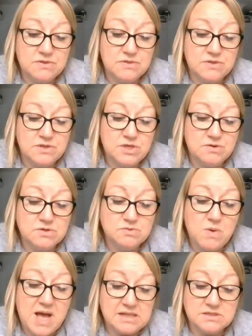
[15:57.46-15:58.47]
you
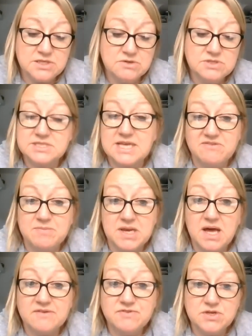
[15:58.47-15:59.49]
could save my
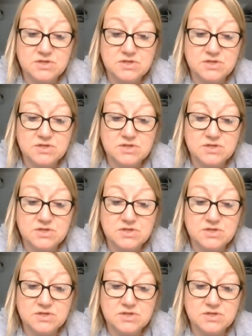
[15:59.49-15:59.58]
life.